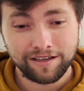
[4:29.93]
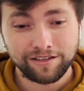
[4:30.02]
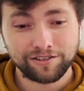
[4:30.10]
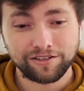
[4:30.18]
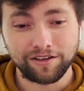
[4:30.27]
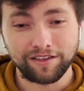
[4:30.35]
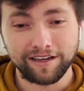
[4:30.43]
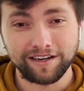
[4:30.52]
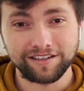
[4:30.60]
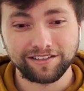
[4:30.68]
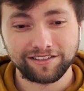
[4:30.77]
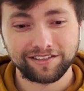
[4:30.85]
So
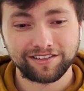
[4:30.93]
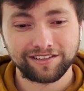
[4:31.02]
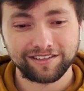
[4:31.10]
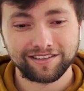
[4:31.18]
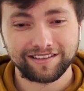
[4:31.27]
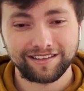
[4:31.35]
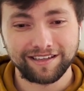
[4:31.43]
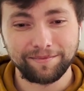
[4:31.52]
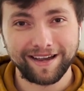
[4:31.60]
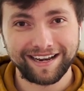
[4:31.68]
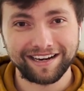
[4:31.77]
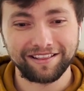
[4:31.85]
there's, they're
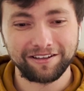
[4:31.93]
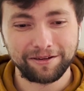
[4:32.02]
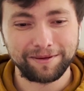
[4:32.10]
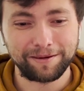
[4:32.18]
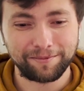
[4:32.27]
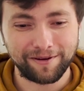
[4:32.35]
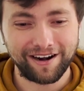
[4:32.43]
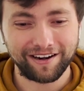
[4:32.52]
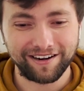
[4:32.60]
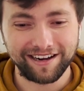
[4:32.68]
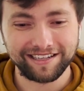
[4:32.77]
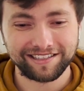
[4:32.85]
making a little bit of
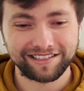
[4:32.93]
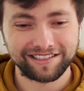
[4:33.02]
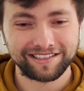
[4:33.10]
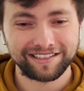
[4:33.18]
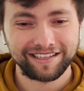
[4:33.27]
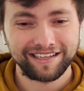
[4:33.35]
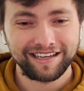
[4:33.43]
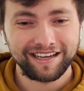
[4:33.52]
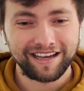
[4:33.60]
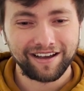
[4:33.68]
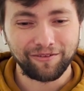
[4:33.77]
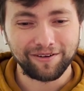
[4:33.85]
progress.
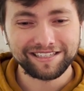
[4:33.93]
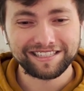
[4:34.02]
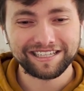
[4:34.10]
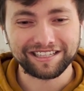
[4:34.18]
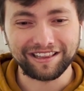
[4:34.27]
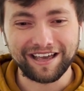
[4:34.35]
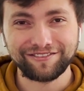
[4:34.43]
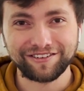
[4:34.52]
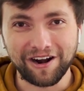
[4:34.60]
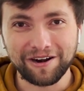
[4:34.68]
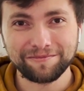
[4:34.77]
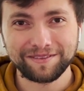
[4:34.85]
What is this left
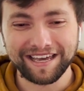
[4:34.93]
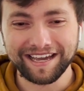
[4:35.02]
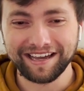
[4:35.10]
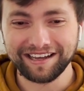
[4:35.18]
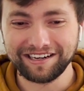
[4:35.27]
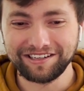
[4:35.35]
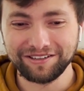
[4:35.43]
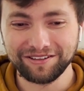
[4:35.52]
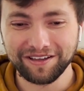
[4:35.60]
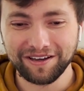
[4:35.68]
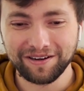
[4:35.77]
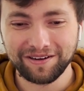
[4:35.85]
arm thing gonna do
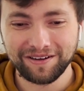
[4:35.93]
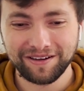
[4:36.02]
though?